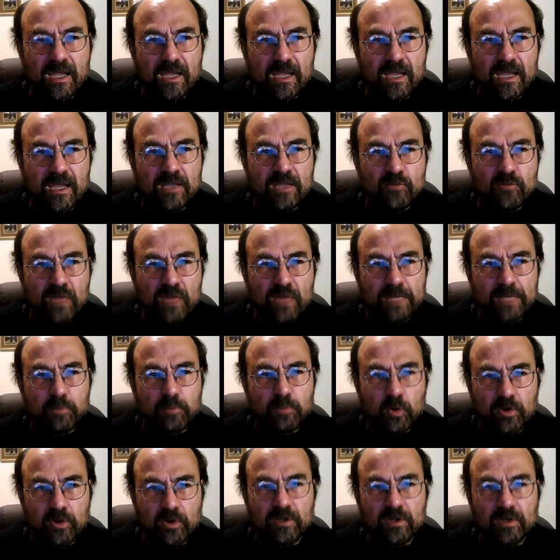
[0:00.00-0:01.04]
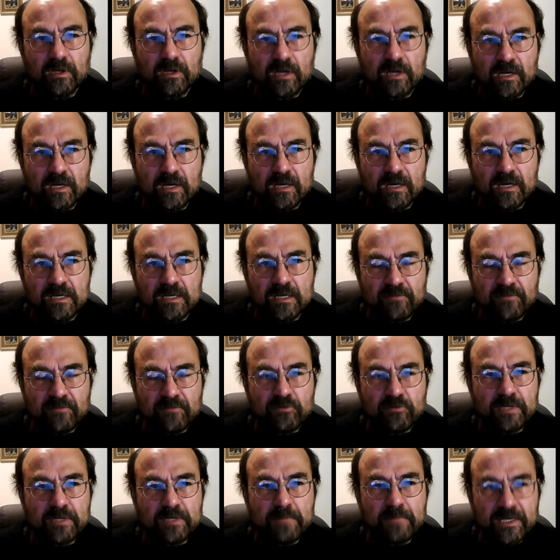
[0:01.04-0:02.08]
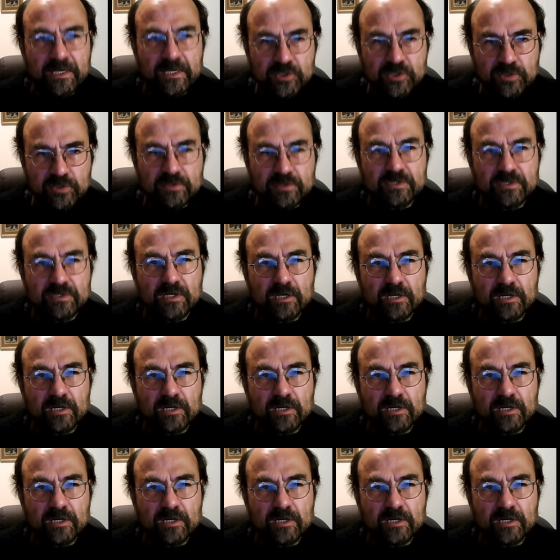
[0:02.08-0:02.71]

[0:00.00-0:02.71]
in the Red Book, as I've already mentioned,